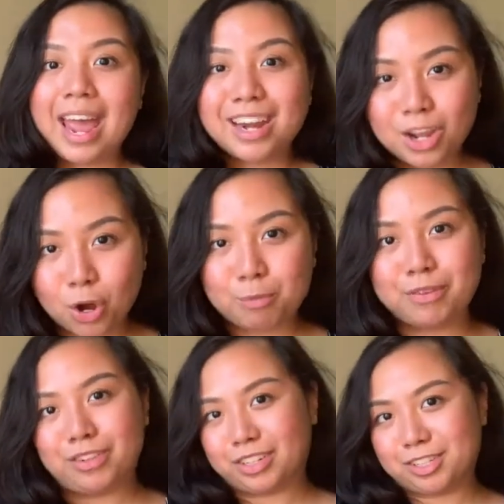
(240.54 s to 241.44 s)
and I hope
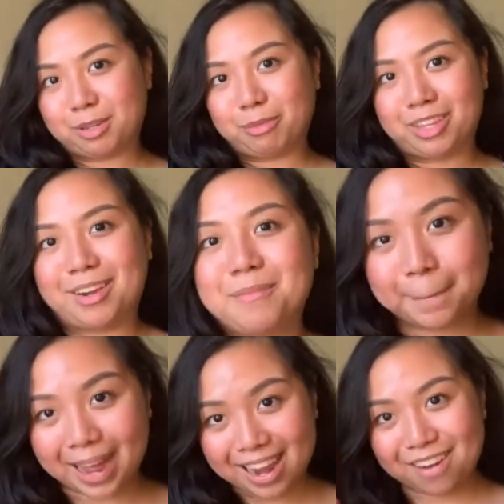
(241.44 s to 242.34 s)
you've learned something.
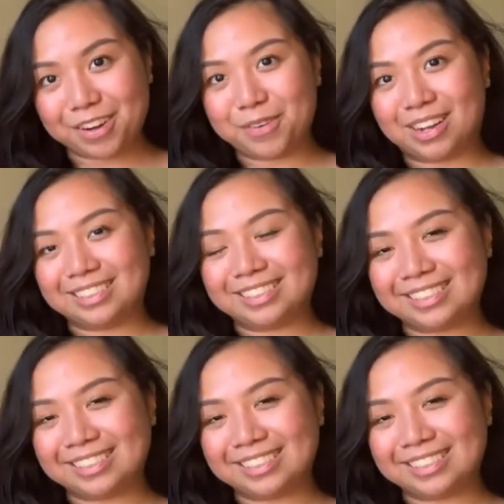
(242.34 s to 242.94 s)
Bye everyone!